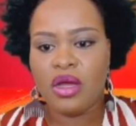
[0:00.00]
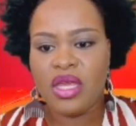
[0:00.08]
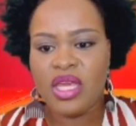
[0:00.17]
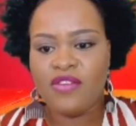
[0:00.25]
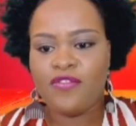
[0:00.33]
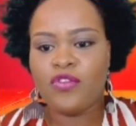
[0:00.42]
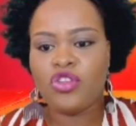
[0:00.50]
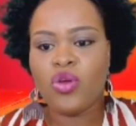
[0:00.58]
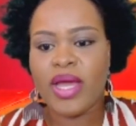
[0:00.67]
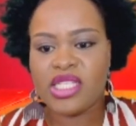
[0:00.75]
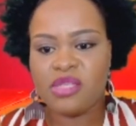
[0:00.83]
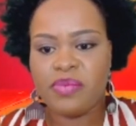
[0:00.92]
if
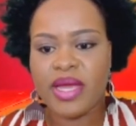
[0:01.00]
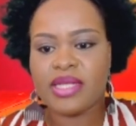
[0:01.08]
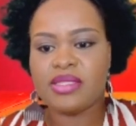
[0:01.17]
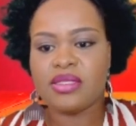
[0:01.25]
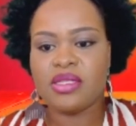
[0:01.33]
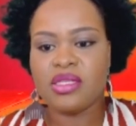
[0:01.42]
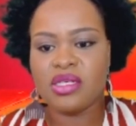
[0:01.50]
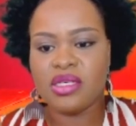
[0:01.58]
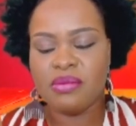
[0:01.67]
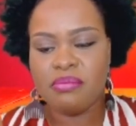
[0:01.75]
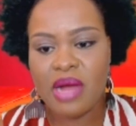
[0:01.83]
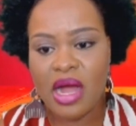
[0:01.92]
you expect
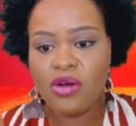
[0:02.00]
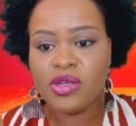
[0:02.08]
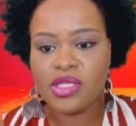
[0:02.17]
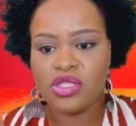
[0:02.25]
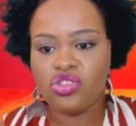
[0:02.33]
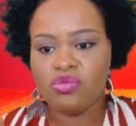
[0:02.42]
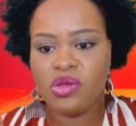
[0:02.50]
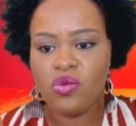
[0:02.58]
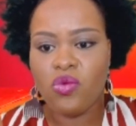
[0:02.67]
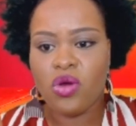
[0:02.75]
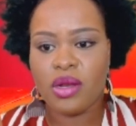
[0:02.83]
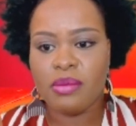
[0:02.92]
the Mao seat to be
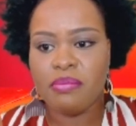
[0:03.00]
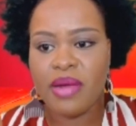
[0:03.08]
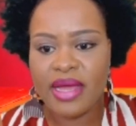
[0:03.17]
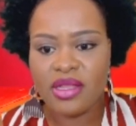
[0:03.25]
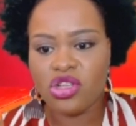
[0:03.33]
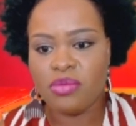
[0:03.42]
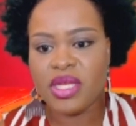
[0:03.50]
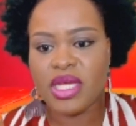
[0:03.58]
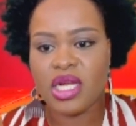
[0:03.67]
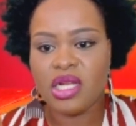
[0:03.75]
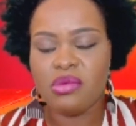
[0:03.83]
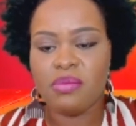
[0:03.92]
won by the
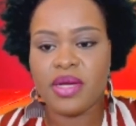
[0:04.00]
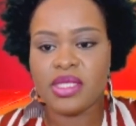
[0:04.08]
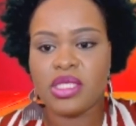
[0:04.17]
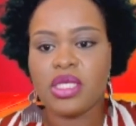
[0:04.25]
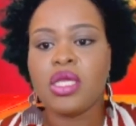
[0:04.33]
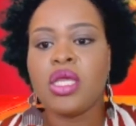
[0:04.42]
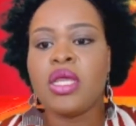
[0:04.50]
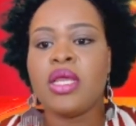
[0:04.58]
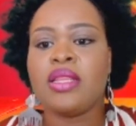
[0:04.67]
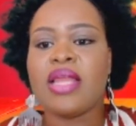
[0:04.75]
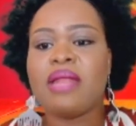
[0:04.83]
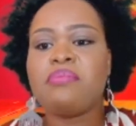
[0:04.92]
Dominica Labour Party,
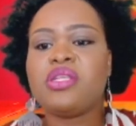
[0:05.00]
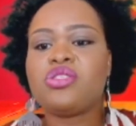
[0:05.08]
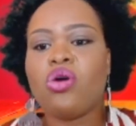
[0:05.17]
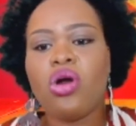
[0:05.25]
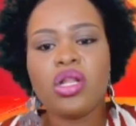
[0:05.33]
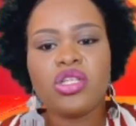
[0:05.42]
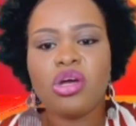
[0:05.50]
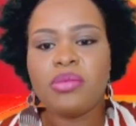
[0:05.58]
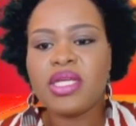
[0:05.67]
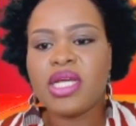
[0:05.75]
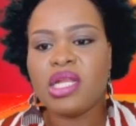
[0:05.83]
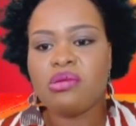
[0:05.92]
that means all the
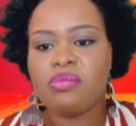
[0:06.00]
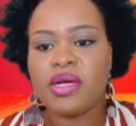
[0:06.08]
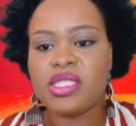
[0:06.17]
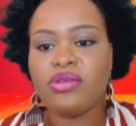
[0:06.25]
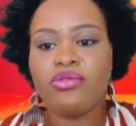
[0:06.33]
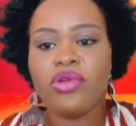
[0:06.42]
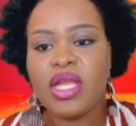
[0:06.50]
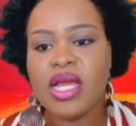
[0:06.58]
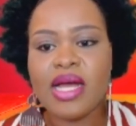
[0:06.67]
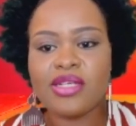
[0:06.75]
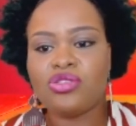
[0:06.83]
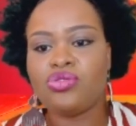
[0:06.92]
Dominica Labour Party really
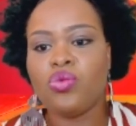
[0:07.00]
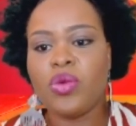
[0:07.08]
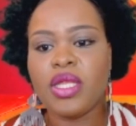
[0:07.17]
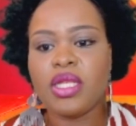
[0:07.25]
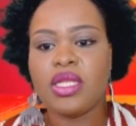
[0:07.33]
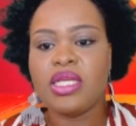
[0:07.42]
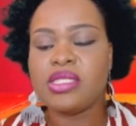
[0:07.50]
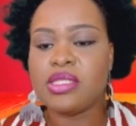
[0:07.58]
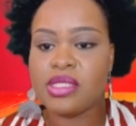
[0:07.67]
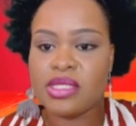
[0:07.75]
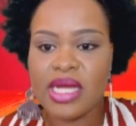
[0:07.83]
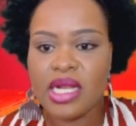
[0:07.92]
has to win is
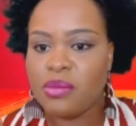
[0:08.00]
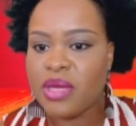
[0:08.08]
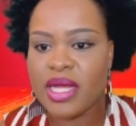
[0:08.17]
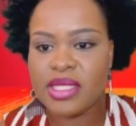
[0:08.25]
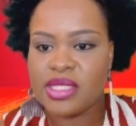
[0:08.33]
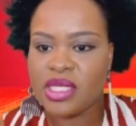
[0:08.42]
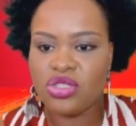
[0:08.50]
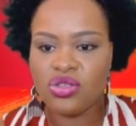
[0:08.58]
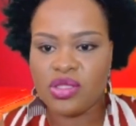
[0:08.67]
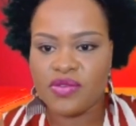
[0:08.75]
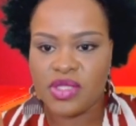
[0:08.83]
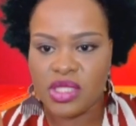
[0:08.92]
the Salibia and St.
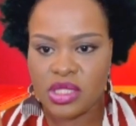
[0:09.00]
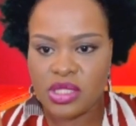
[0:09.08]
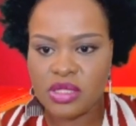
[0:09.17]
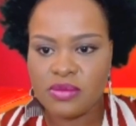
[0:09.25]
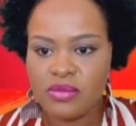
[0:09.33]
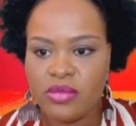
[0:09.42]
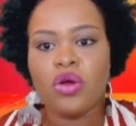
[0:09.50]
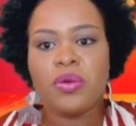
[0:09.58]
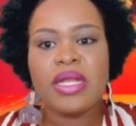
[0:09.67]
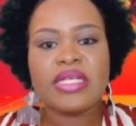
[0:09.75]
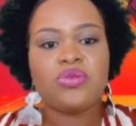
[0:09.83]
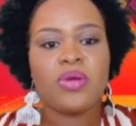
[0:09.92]
Joseph seats. Now,
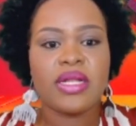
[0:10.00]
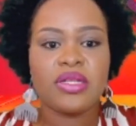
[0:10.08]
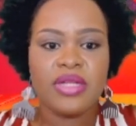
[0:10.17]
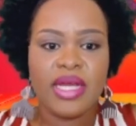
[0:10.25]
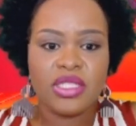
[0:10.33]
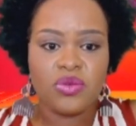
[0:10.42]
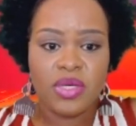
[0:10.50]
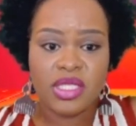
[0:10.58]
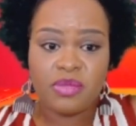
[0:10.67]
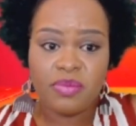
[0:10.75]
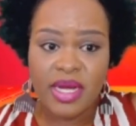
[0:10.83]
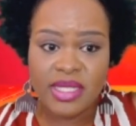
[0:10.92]
let's look at the United
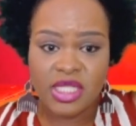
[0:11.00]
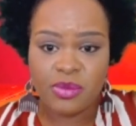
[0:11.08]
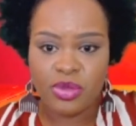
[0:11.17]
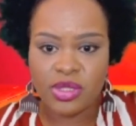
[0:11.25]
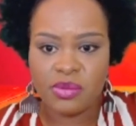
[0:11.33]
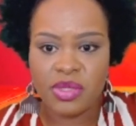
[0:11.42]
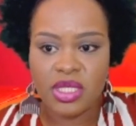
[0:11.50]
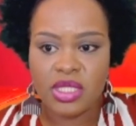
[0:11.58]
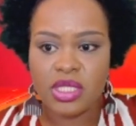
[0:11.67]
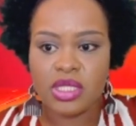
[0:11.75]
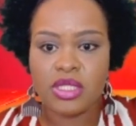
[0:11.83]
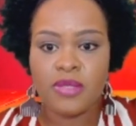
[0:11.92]
Workers' Party's
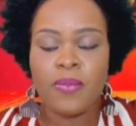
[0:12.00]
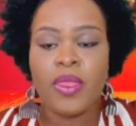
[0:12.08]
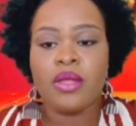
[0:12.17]
possibilities.